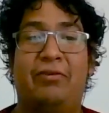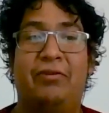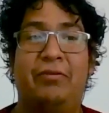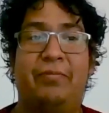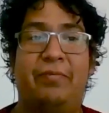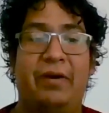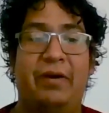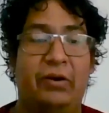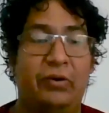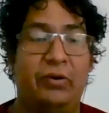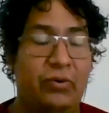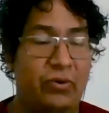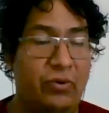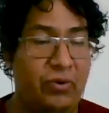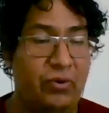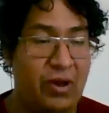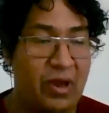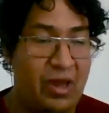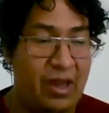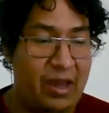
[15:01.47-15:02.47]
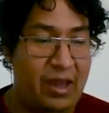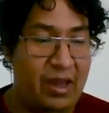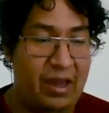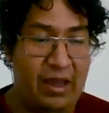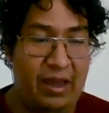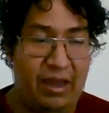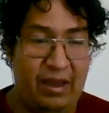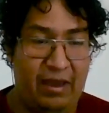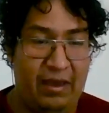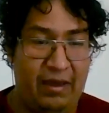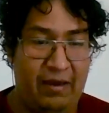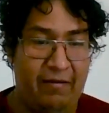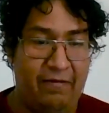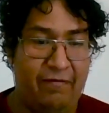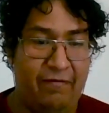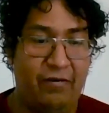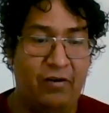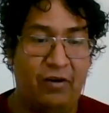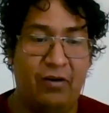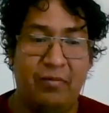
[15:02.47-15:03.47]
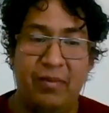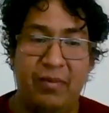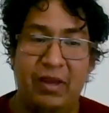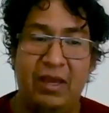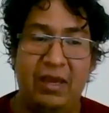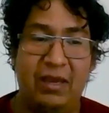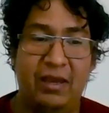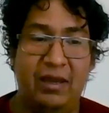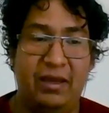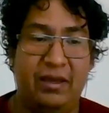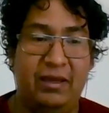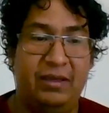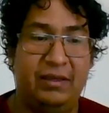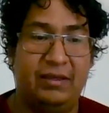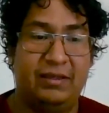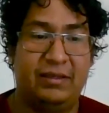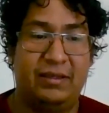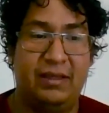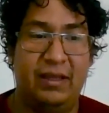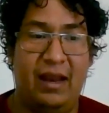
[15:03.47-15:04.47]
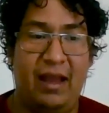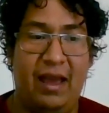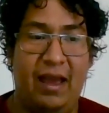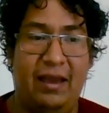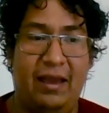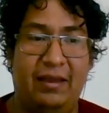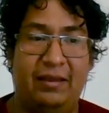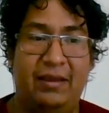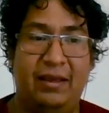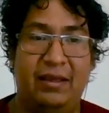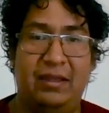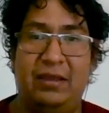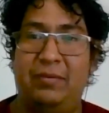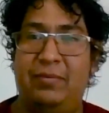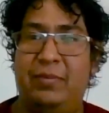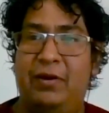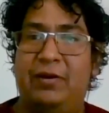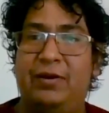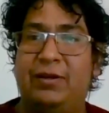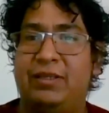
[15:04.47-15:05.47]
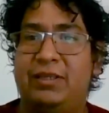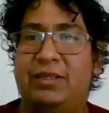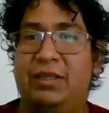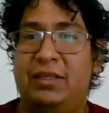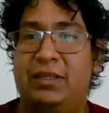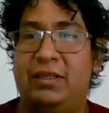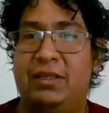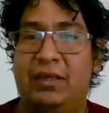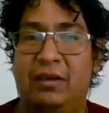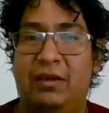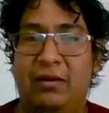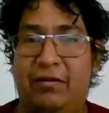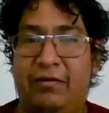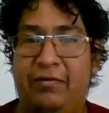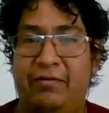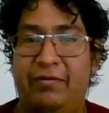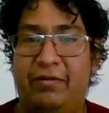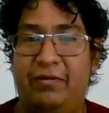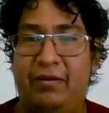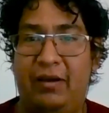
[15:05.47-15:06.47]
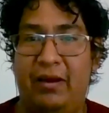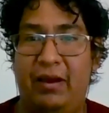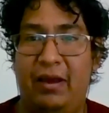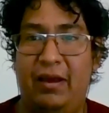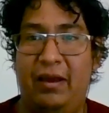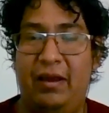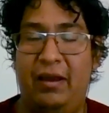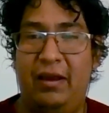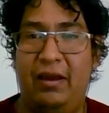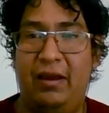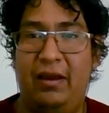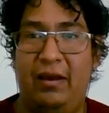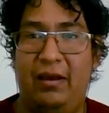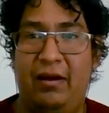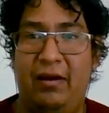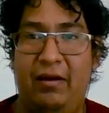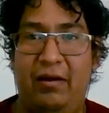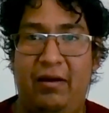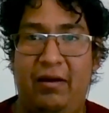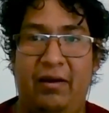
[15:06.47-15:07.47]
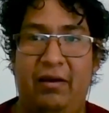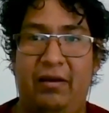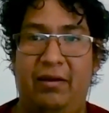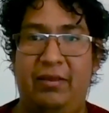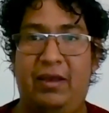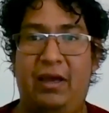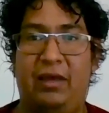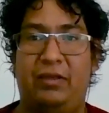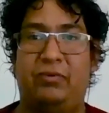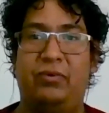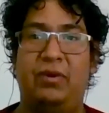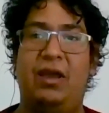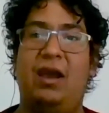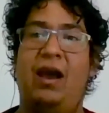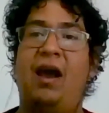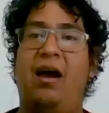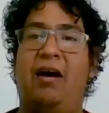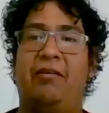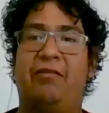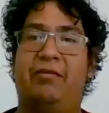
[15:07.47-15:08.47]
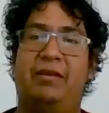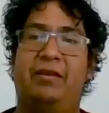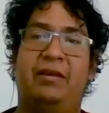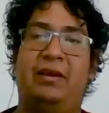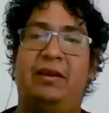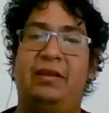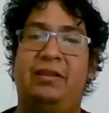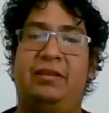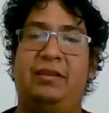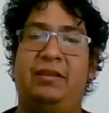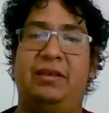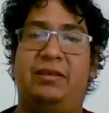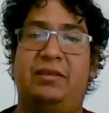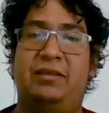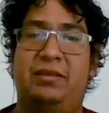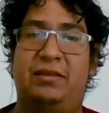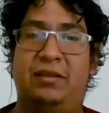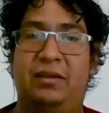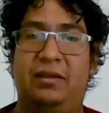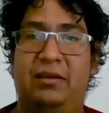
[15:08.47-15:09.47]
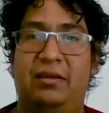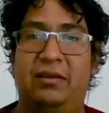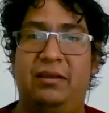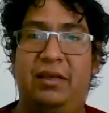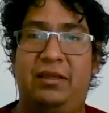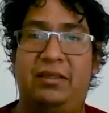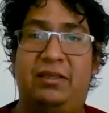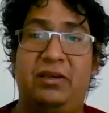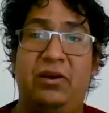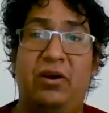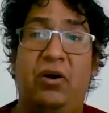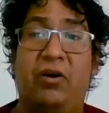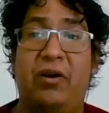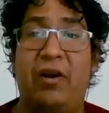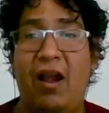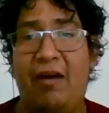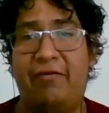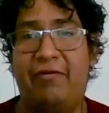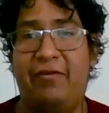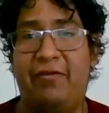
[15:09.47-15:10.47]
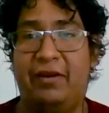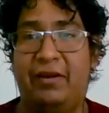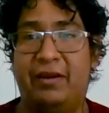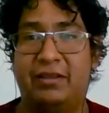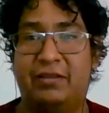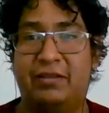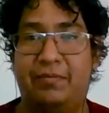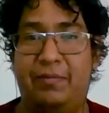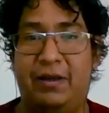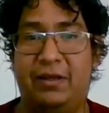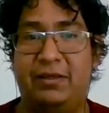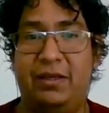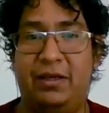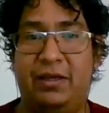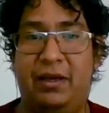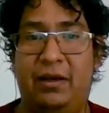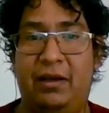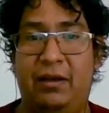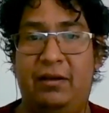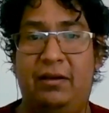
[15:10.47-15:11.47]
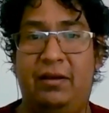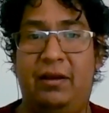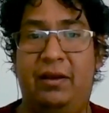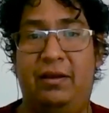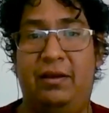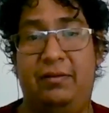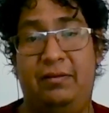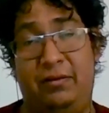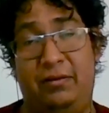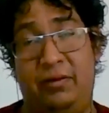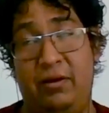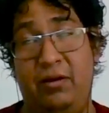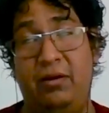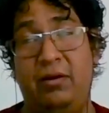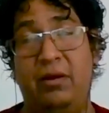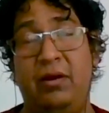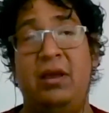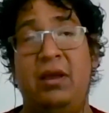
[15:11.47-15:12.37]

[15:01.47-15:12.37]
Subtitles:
Peru, for me, is like the diversity of that we have in this, the geographic especially, no?